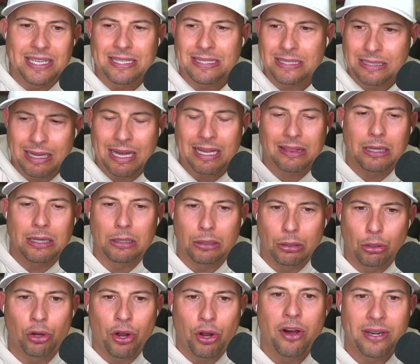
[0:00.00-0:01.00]
doesn't like the
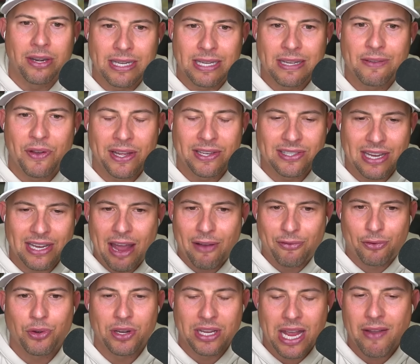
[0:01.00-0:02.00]
look on defense
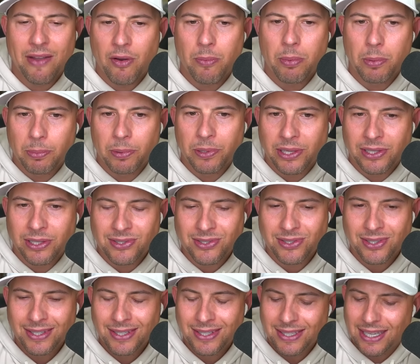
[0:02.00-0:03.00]
after he gave up a blitz?
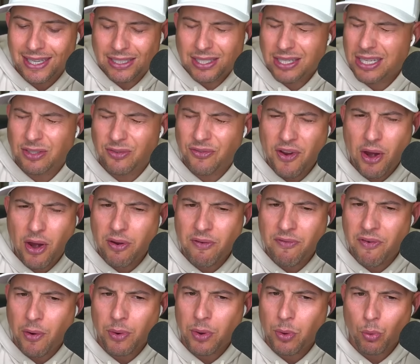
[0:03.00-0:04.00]
It's it's very
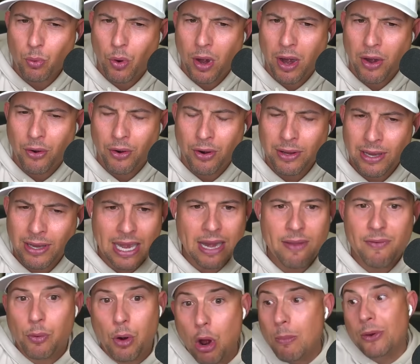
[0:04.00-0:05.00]
very rare. And
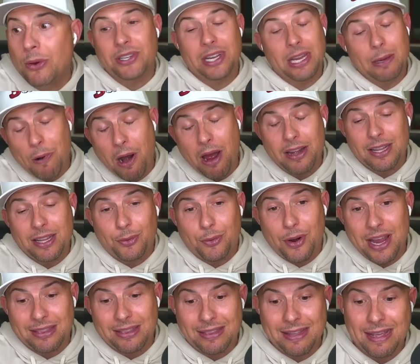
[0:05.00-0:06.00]
even Romo's like he probably did the
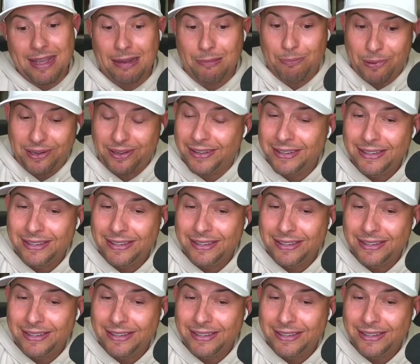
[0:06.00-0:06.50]
right thing, but